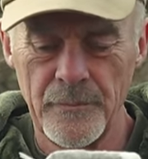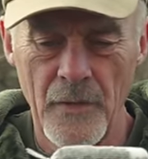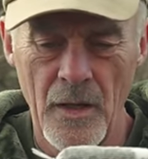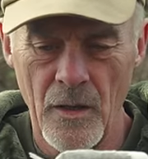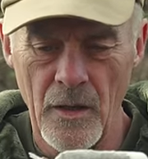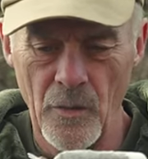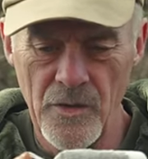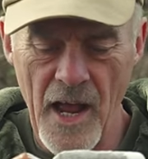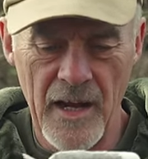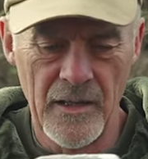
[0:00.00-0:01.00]
A little
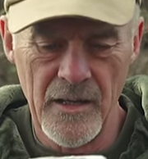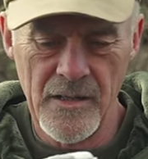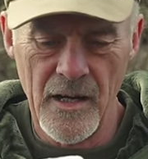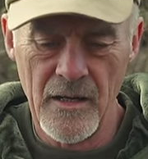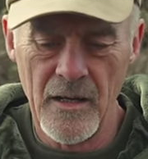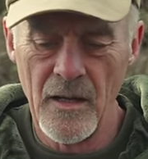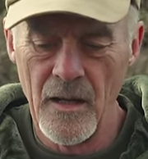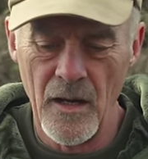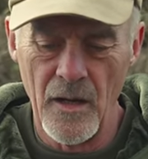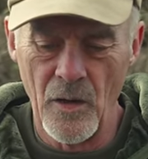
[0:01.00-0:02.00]
tag at this end,
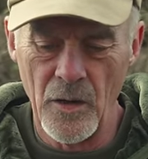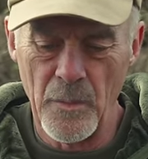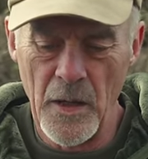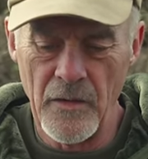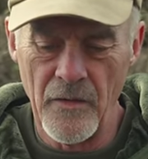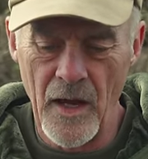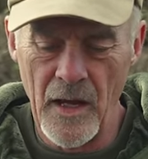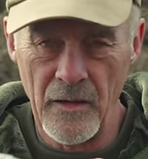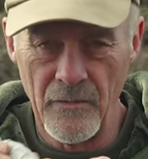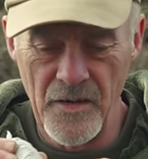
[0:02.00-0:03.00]
you've got
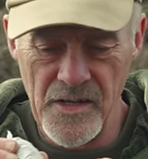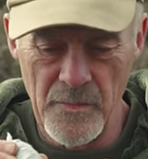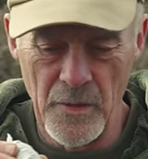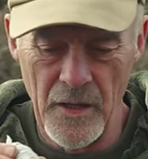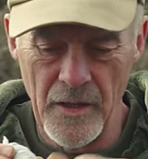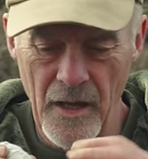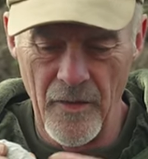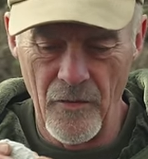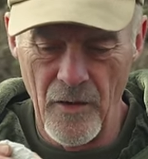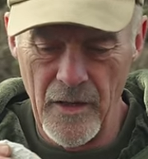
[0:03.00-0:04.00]
PVA visible at the
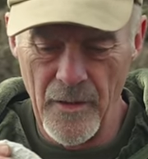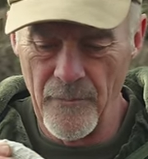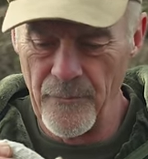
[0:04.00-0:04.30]
other end.